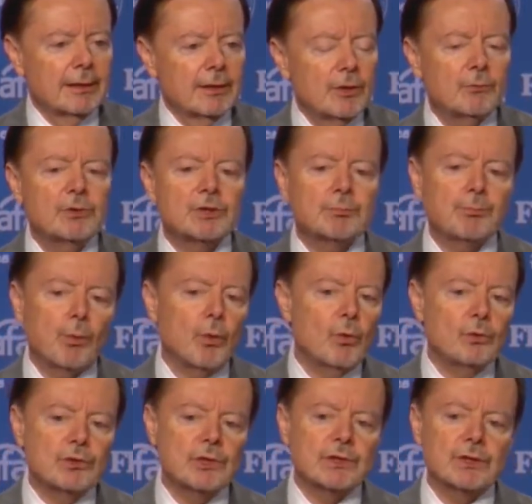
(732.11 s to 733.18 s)
There was a poll
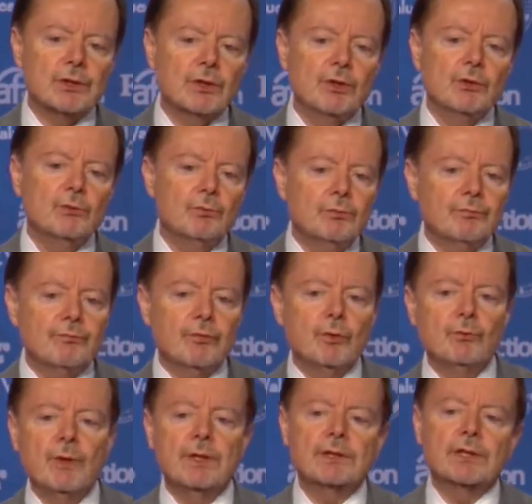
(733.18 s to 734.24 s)
just a few
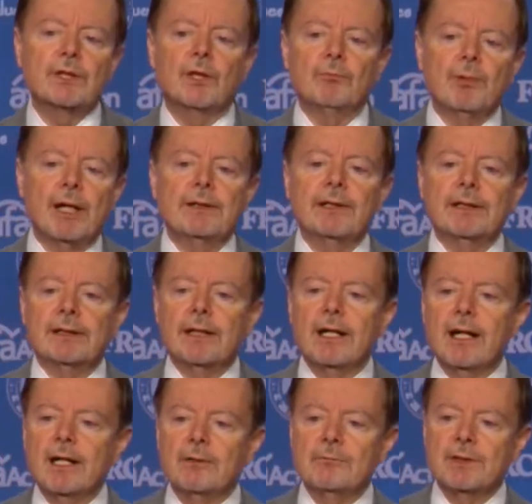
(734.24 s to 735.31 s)
weeks ago by The
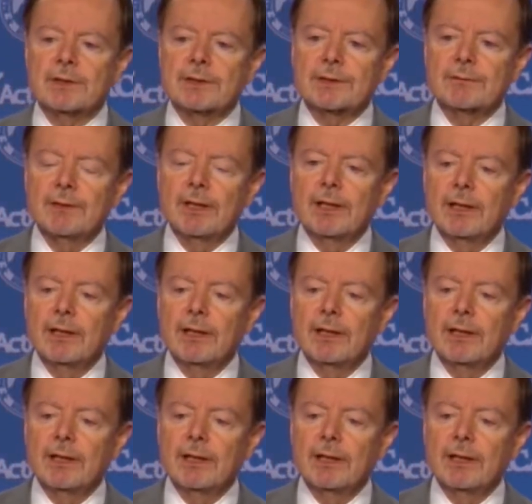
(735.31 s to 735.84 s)
Economist.